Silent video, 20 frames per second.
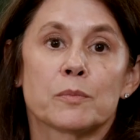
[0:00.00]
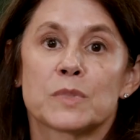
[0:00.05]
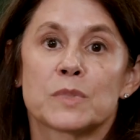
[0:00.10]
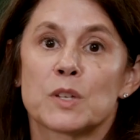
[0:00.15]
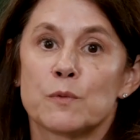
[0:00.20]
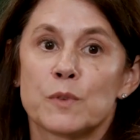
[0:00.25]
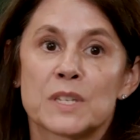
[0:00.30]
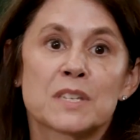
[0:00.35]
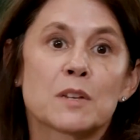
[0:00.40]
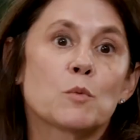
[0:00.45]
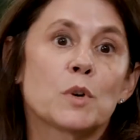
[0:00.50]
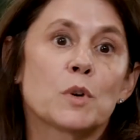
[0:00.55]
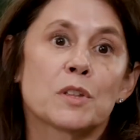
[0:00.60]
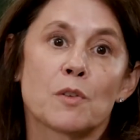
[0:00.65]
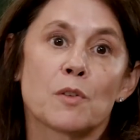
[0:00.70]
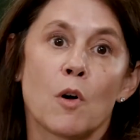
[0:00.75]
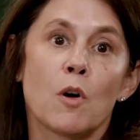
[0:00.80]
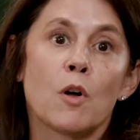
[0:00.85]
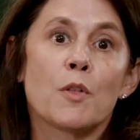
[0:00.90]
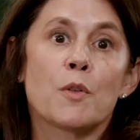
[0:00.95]
visit with
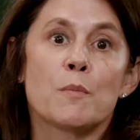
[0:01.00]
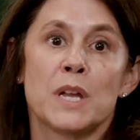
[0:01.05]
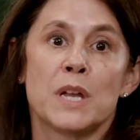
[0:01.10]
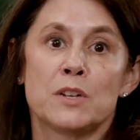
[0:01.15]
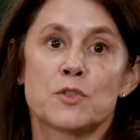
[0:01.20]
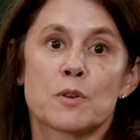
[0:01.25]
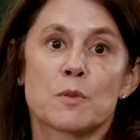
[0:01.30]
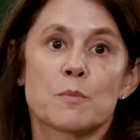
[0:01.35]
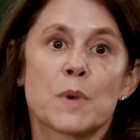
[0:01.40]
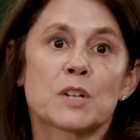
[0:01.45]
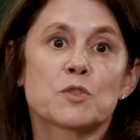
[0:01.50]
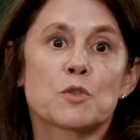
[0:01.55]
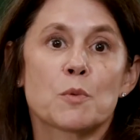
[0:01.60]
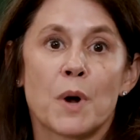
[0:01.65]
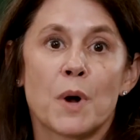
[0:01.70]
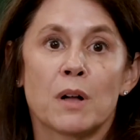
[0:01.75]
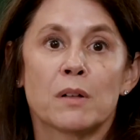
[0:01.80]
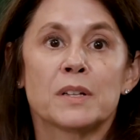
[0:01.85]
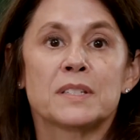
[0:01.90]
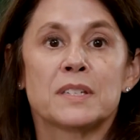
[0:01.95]
all the major
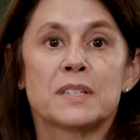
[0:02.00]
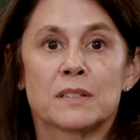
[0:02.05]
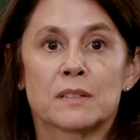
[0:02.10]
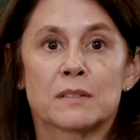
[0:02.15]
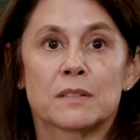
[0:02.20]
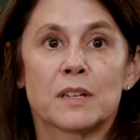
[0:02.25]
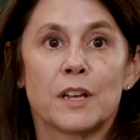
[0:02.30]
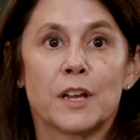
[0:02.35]
metropolitan